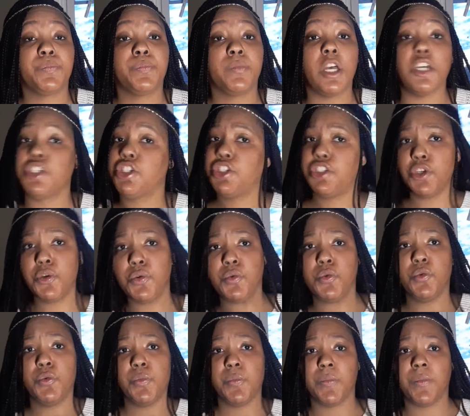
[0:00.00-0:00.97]

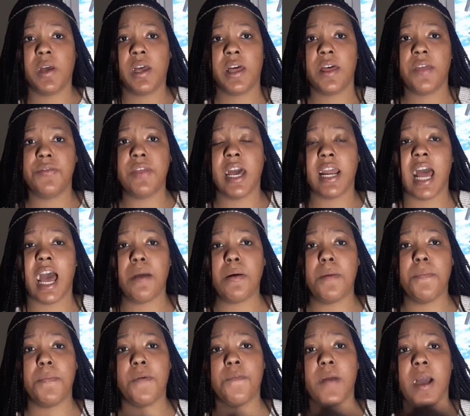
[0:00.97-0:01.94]
assume that
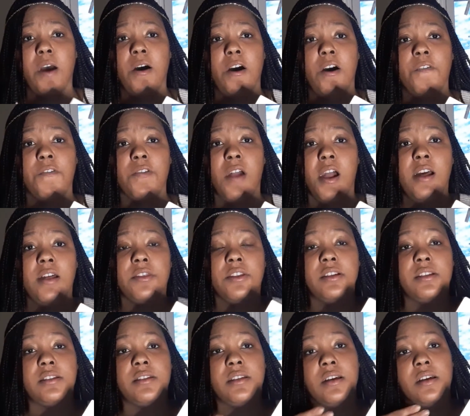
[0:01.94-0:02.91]
I'm of
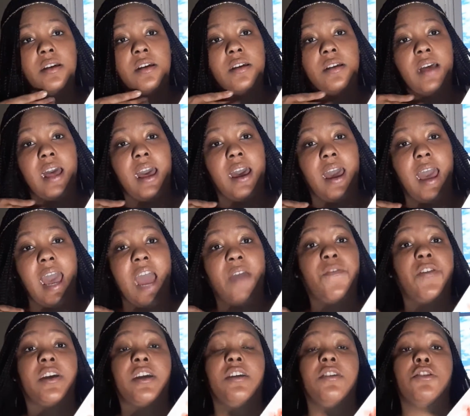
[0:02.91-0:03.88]
this
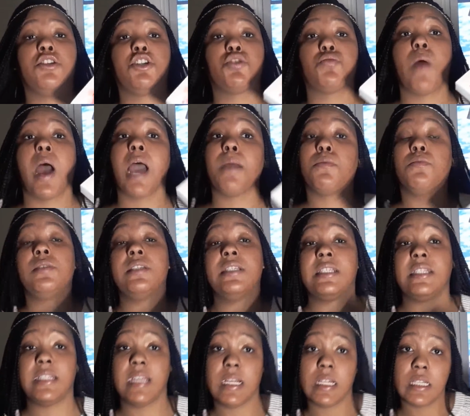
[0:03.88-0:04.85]
African tribal
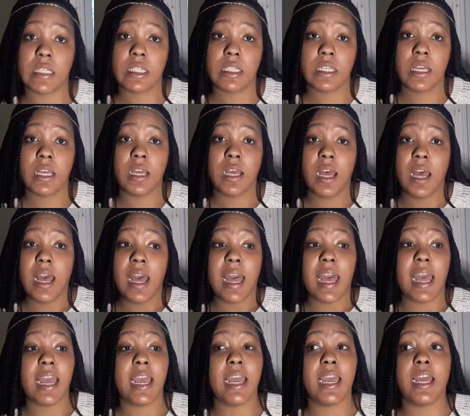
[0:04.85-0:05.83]
descent,
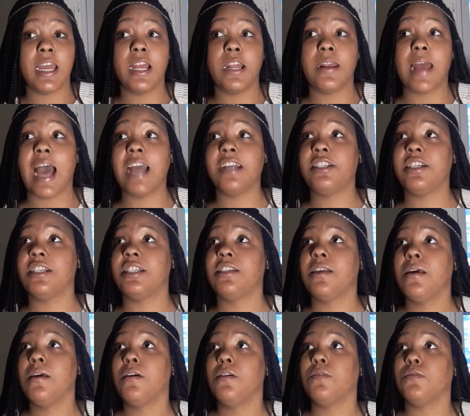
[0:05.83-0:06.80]
and I
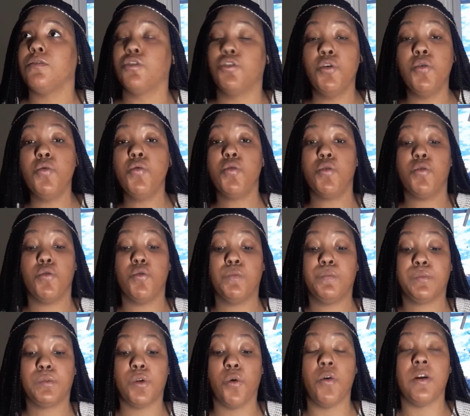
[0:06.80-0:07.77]
just Google
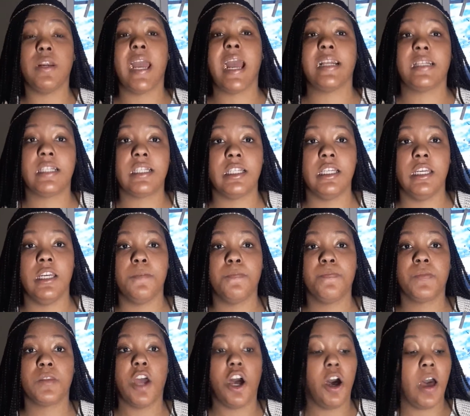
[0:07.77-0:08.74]
on Etsy
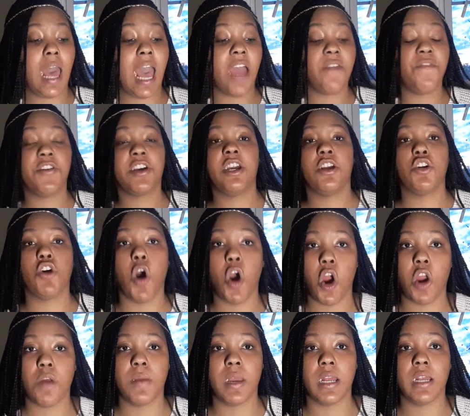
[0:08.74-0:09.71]
an African
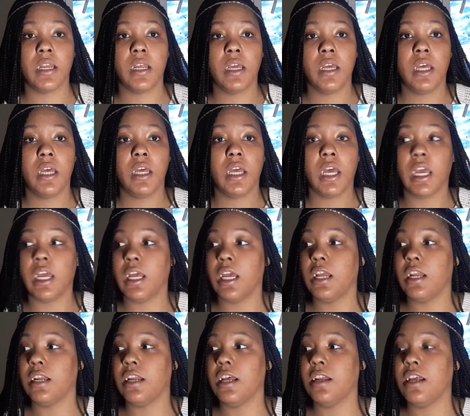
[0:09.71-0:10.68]
garment
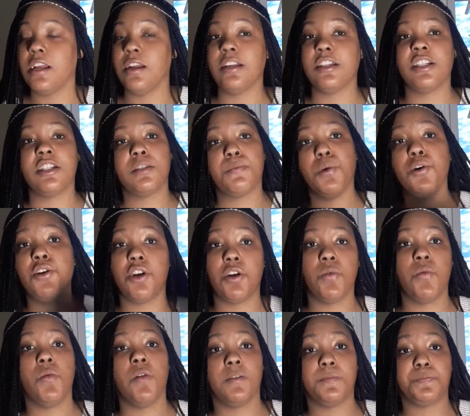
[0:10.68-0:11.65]
and just put it
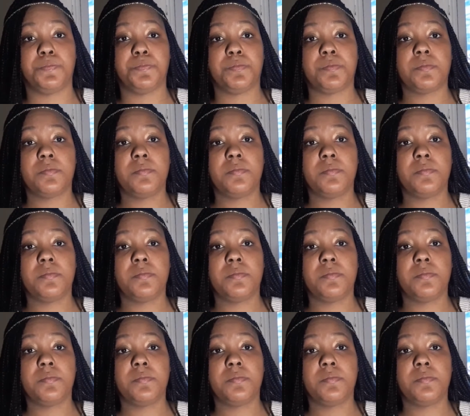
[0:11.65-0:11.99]
on.